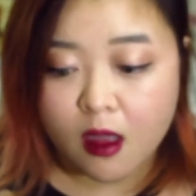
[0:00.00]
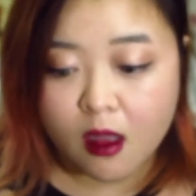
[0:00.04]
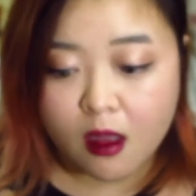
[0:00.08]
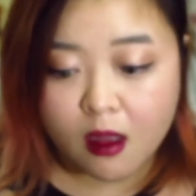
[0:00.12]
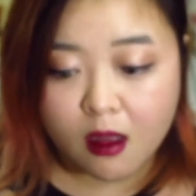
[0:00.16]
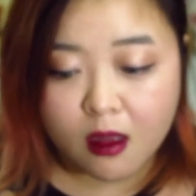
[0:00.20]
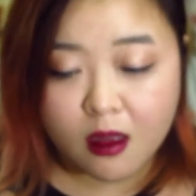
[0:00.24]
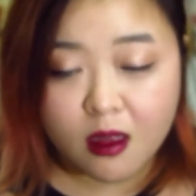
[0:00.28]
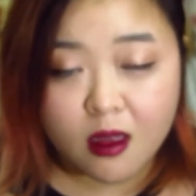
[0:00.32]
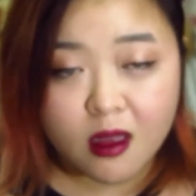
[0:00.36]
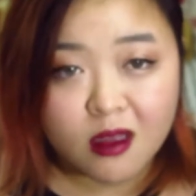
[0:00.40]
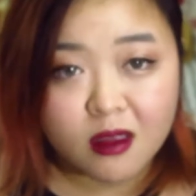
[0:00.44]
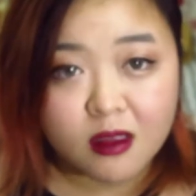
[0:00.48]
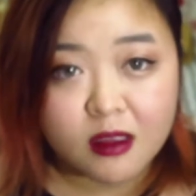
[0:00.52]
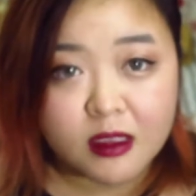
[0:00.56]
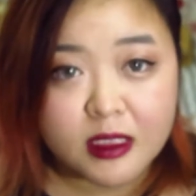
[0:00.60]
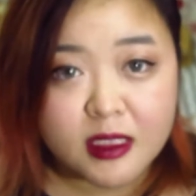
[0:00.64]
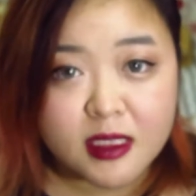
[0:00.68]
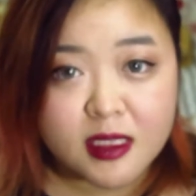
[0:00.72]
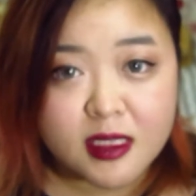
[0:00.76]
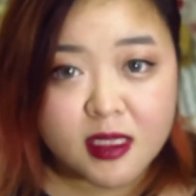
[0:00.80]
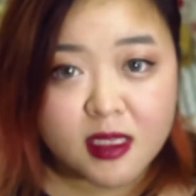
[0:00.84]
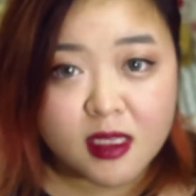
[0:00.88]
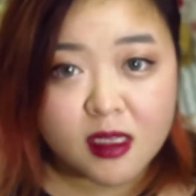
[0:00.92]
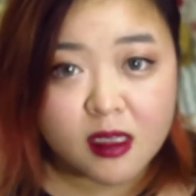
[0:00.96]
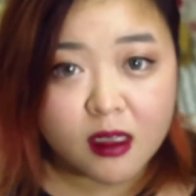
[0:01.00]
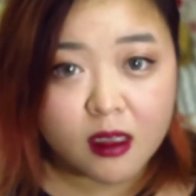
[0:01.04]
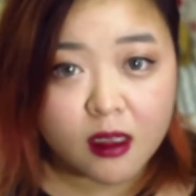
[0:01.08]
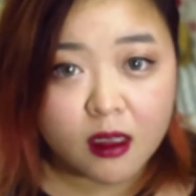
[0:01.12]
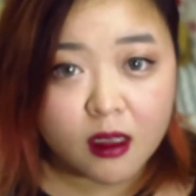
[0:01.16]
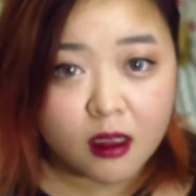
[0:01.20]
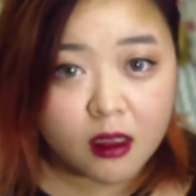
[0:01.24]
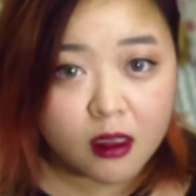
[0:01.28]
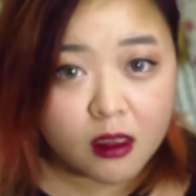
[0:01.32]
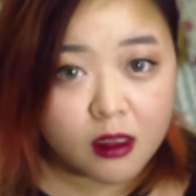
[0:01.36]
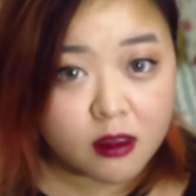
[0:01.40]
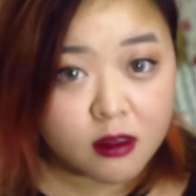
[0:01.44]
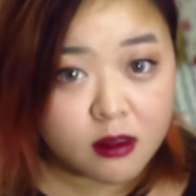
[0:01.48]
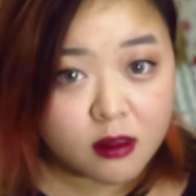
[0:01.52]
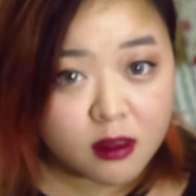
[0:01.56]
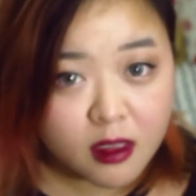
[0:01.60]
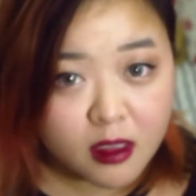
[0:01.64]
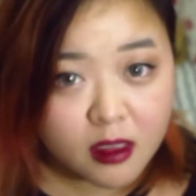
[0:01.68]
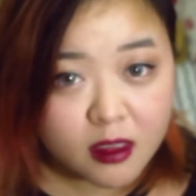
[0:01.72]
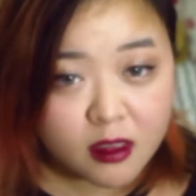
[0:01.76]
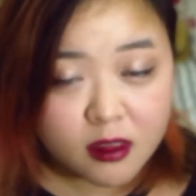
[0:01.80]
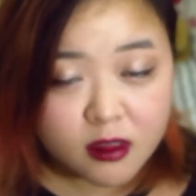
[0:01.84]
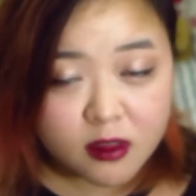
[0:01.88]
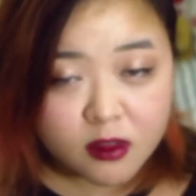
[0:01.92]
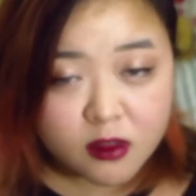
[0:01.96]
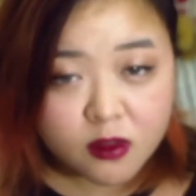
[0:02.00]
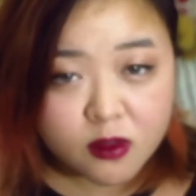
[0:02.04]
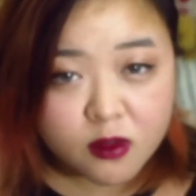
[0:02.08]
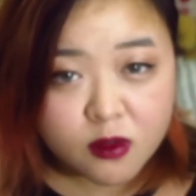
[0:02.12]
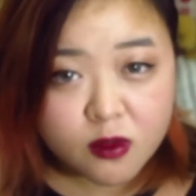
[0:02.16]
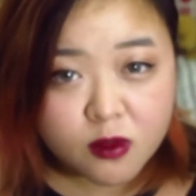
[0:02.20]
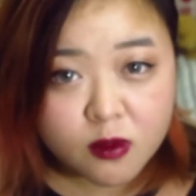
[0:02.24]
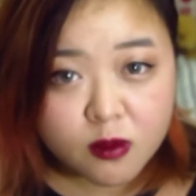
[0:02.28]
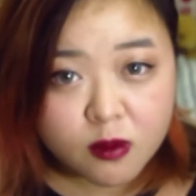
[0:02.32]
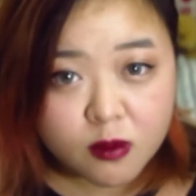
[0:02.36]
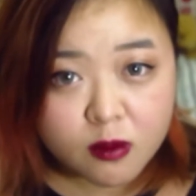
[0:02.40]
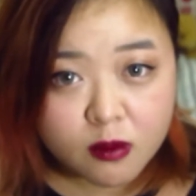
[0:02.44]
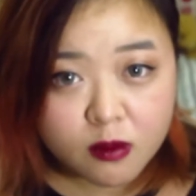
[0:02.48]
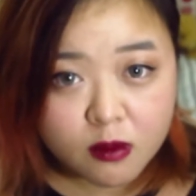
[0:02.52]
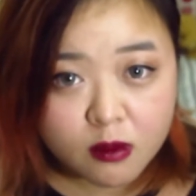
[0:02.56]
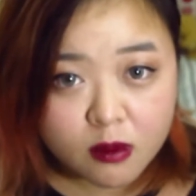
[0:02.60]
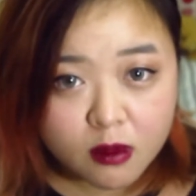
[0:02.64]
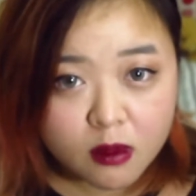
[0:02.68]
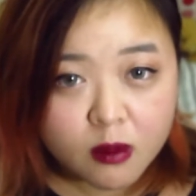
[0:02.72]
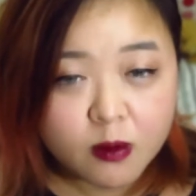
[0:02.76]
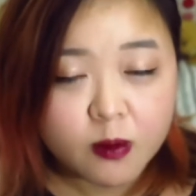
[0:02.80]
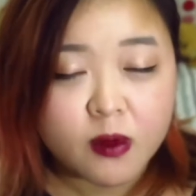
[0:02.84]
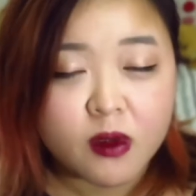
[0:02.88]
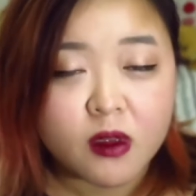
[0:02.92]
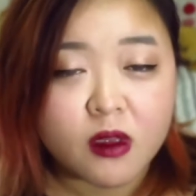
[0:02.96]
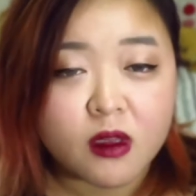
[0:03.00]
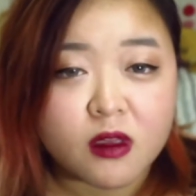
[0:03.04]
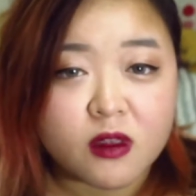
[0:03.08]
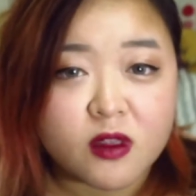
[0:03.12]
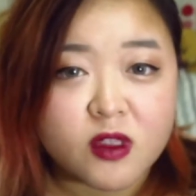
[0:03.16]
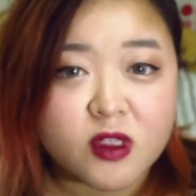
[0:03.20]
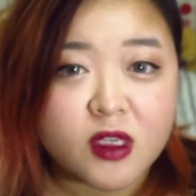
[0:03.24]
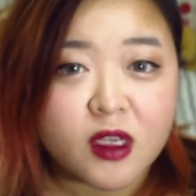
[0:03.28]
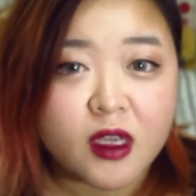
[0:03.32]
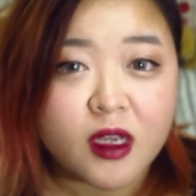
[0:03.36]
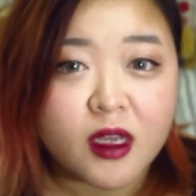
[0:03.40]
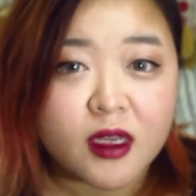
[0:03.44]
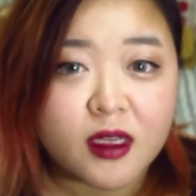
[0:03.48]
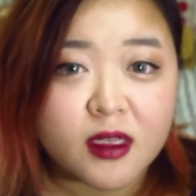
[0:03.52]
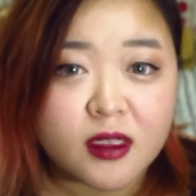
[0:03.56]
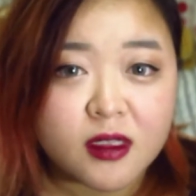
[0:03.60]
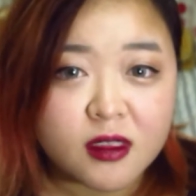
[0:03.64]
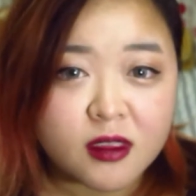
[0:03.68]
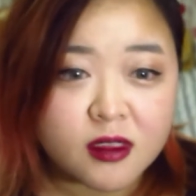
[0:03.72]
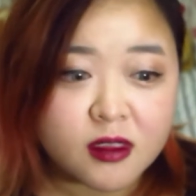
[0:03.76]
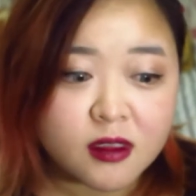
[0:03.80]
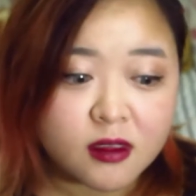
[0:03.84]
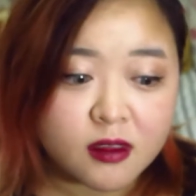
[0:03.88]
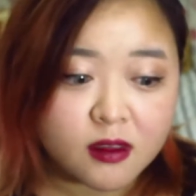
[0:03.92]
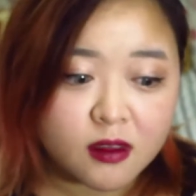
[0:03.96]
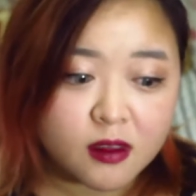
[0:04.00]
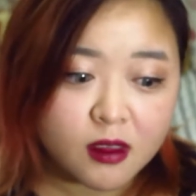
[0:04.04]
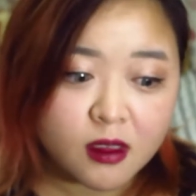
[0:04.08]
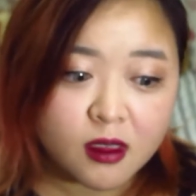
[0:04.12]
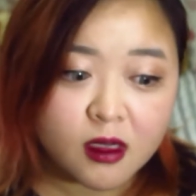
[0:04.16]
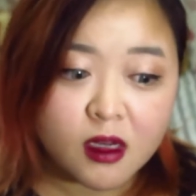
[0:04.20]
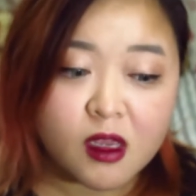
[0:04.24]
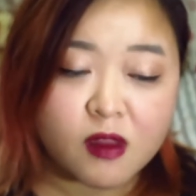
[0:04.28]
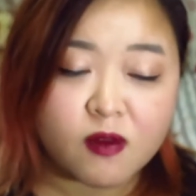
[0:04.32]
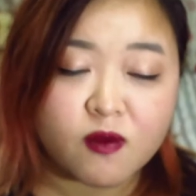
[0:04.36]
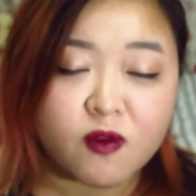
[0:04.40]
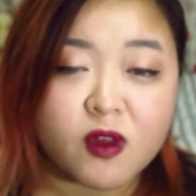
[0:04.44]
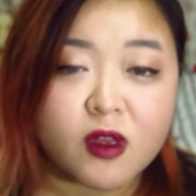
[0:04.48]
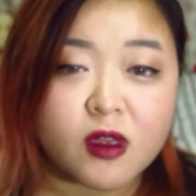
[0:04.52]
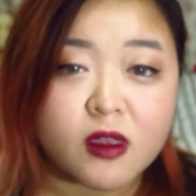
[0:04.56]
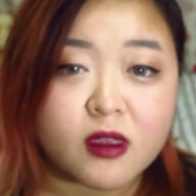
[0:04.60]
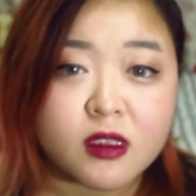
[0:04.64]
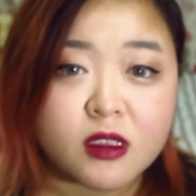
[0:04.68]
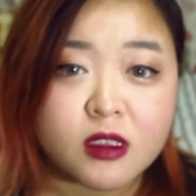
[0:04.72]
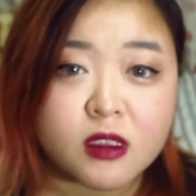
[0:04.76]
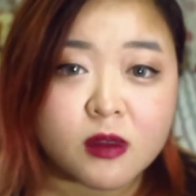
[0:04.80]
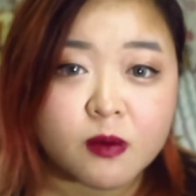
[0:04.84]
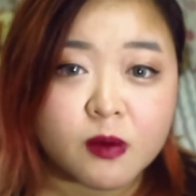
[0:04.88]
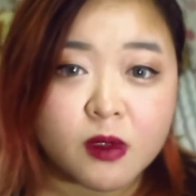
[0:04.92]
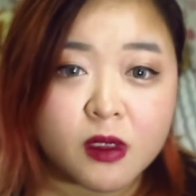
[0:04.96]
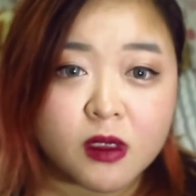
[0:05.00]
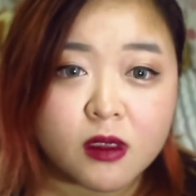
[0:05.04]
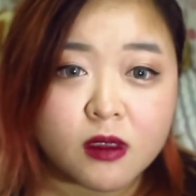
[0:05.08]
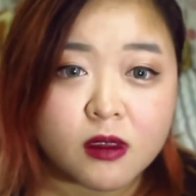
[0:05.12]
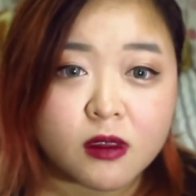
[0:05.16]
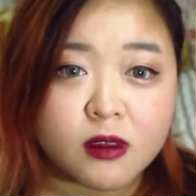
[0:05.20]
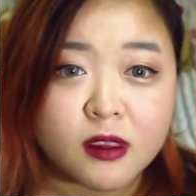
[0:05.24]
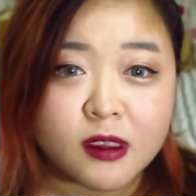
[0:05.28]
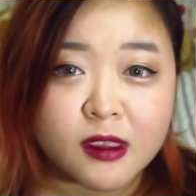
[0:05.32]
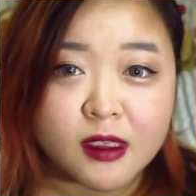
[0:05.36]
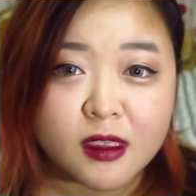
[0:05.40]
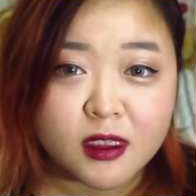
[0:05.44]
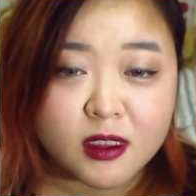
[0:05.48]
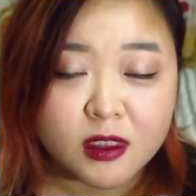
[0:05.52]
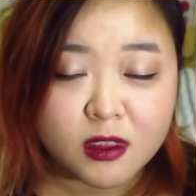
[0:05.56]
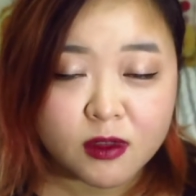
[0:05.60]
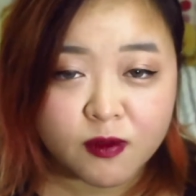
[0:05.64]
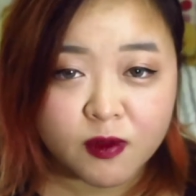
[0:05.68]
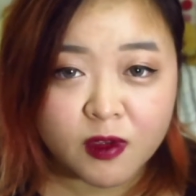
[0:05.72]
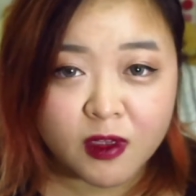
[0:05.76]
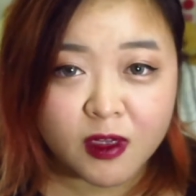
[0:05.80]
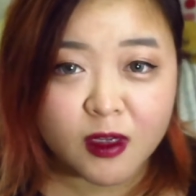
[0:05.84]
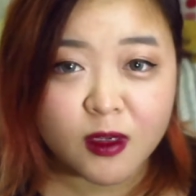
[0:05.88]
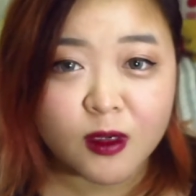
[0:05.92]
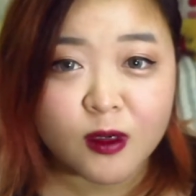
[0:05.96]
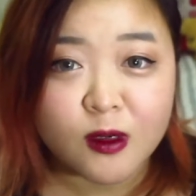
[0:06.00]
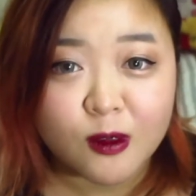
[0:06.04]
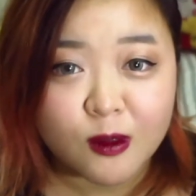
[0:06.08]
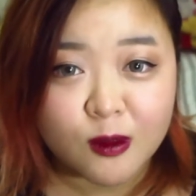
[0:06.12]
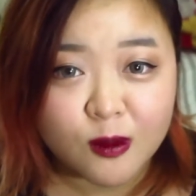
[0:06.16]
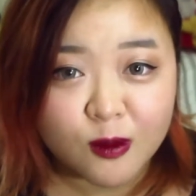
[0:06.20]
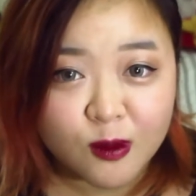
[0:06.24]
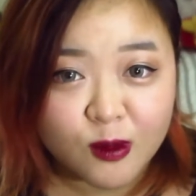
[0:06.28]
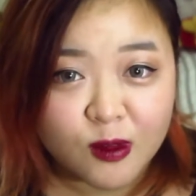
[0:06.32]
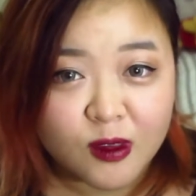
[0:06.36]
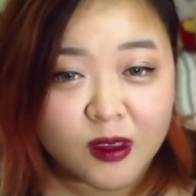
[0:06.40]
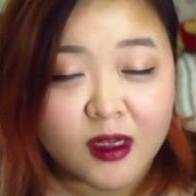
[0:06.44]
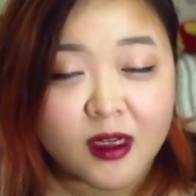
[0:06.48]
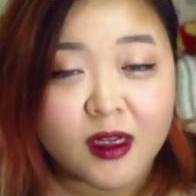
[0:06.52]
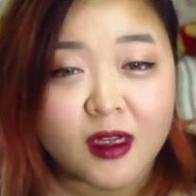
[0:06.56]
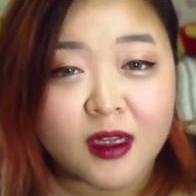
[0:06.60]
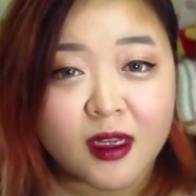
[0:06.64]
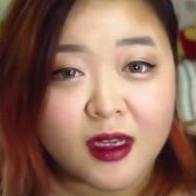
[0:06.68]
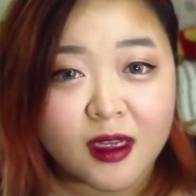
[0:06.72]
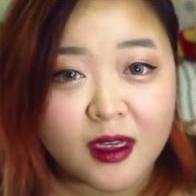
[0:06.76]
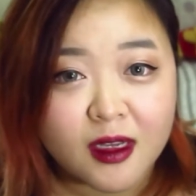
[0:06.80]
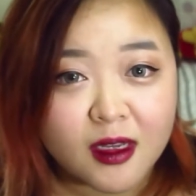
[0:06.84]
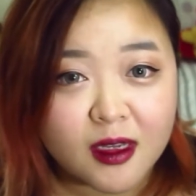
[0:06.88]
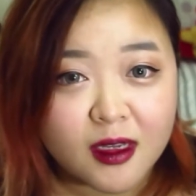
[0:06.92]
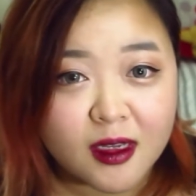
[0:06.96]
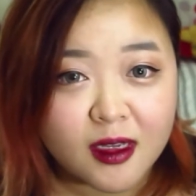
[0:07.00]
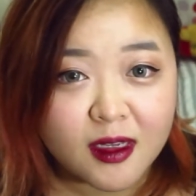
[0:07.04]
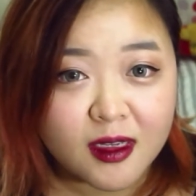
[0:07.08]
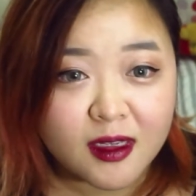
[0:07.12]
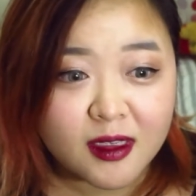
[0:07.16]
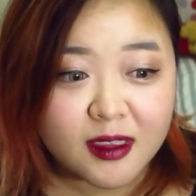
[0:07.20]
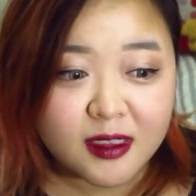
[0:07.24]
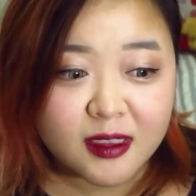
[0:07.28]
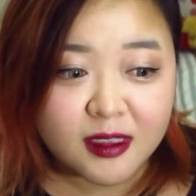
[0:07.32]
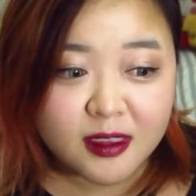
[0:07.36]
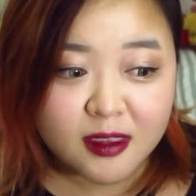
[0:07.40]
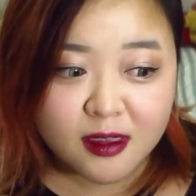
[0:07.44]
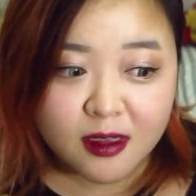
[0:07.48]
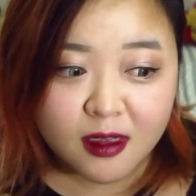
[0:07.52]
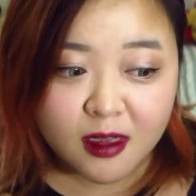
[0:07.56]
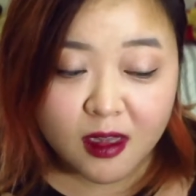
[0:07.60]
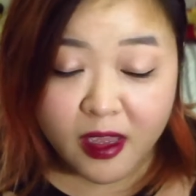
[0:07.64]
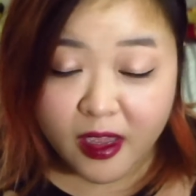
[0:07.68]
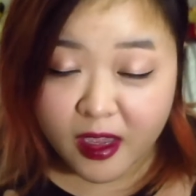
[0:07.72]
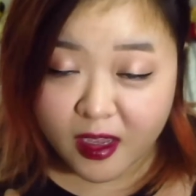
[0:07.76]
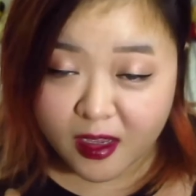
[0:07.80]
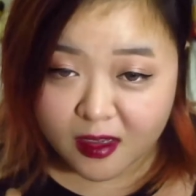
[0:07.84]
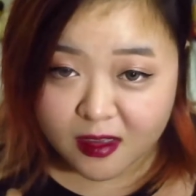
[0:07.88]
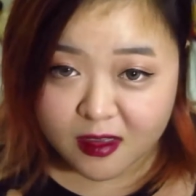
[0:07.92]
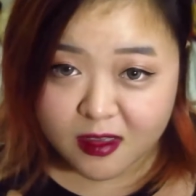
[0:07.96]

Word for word: And I like to apologize in advance because this video is late